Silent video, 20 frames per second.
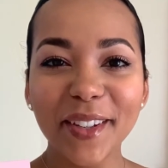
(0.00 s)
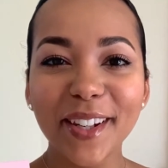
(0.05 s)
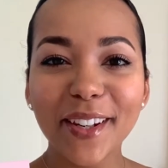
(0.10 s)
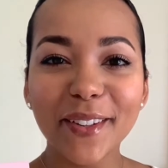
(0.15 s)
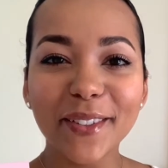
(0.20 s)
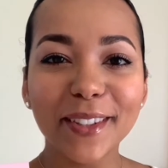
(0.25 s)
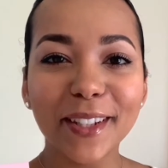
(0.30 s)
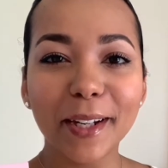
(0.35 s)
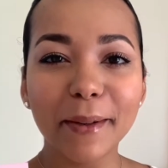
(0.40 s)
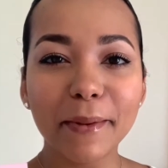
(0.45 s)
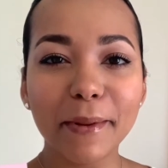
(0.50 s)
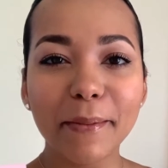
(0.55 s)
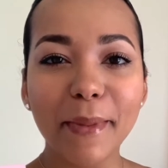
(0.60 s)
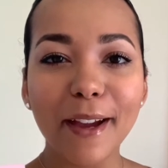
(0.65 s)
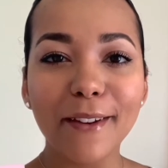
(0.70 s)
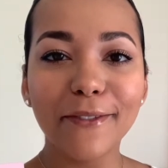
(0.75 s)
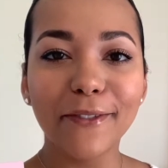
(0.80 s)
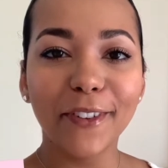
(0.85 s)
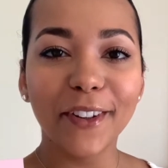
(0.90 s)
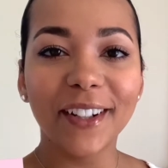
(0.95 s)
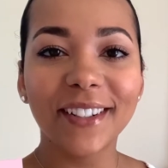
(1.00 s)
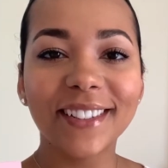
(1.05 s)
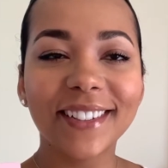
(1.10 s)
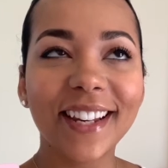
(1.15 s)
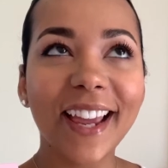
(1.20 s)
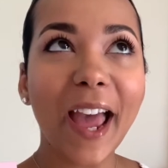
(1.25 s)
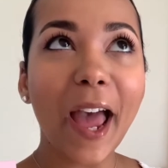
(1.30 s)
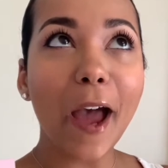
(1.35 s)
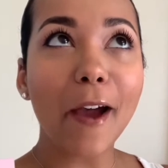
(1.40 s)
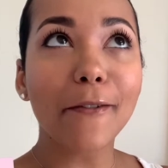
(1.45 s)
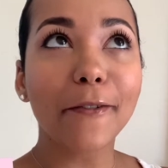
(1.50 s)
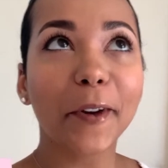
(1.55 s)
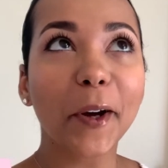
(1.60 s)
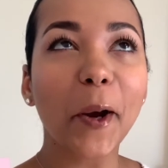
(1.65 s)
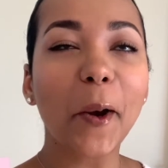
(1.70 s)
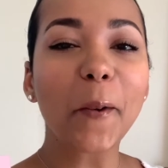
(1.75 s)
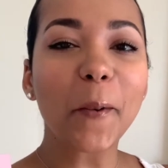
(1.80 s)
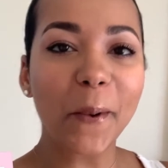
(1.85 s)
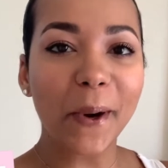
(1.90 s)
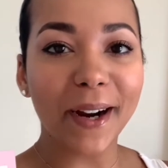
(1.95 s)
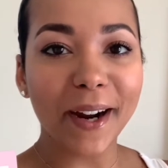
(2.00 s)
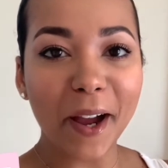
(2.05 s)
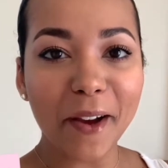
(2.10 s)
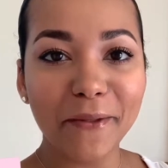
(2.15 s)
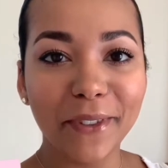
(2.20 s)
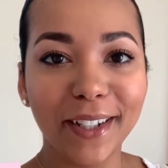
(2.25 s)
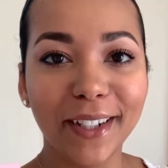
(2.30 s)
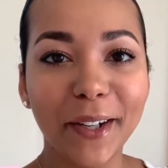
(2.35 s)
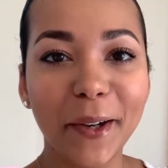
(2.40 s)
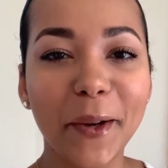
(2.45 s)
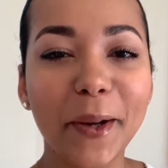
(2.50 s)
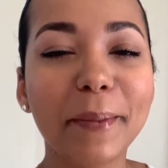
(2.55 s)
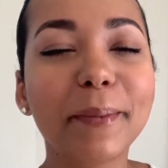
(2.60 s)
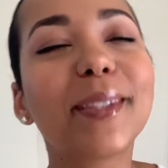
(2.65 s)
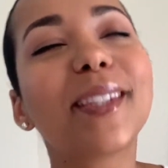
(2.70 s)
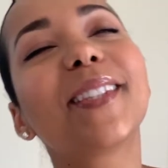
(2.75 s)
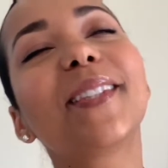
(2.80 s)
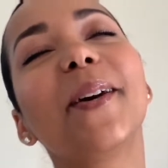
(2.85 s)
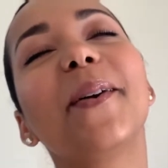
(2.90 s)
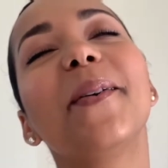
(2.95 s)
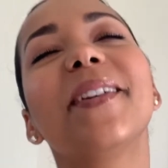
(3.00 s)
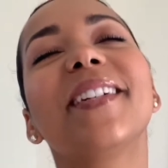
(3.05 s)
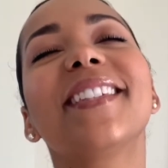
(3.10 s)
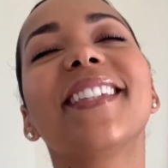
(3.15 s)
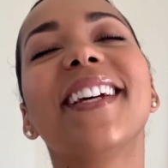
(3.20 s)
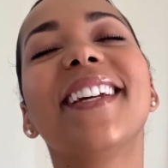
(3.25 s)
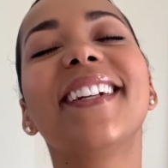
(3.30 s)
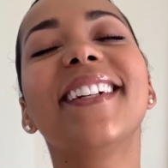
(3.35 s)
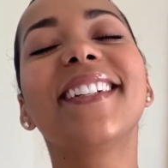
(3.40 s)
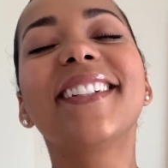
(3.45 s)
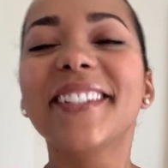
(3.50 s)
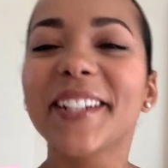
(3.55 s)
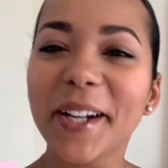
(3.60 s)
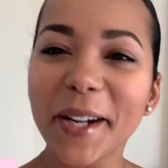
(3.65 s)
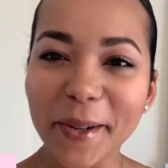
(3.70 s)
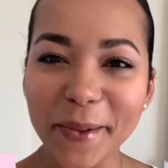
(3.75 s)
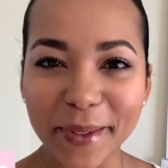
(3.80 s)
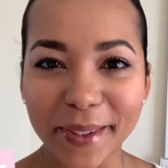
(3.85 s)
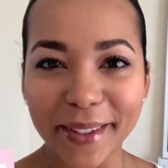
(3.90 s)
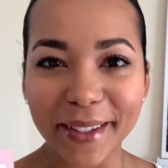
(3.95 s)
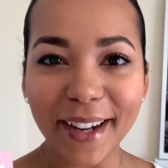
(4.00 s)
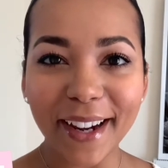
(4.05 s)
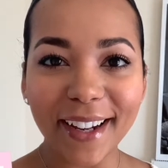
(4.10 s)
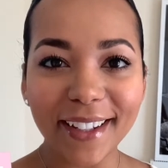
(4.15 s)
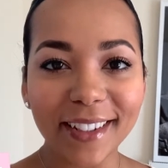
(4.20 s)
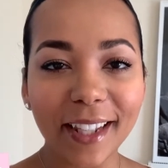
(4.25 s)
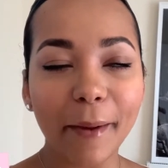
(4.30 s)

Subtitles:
video is gonna be my first ever workout video and I'm so excited to share it with you guys.